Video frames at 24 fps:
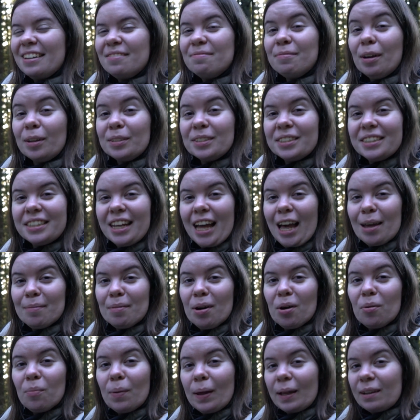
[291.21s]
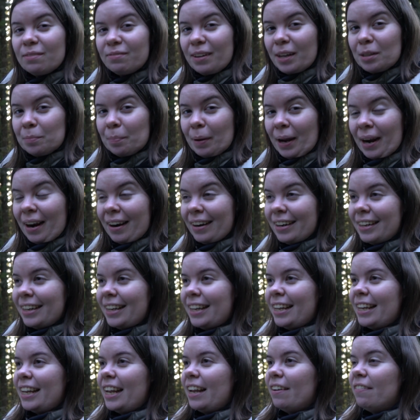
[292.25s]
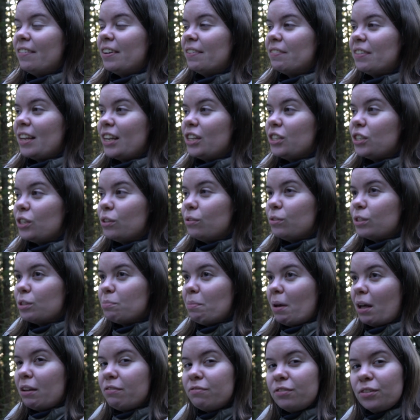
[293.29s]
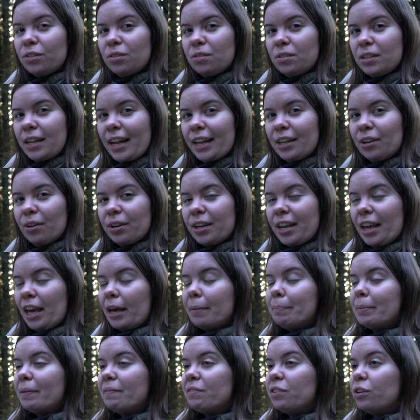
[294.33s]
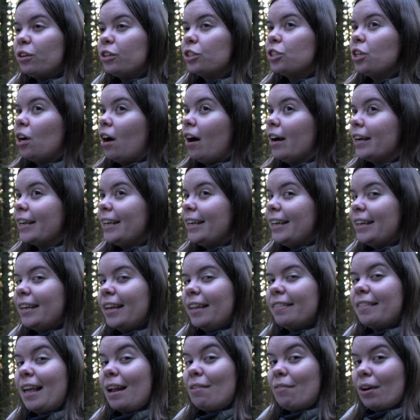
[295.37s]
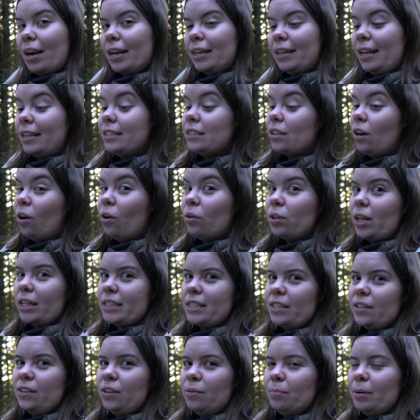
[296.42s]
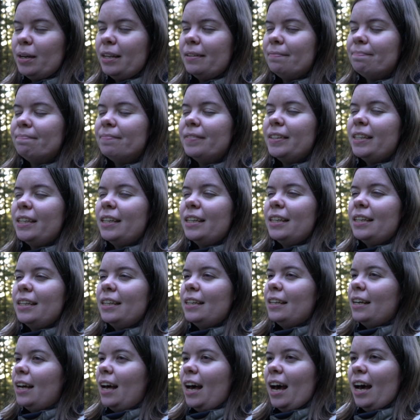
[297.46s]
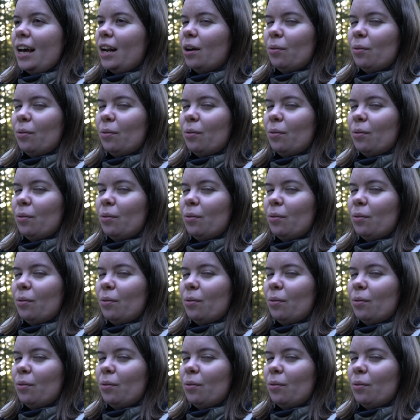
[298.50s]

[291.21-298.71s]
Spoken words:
Most of the time, a well-fed bear, even if they do smell food at your camp, if you're talking and they recognize, oh, that's a human, I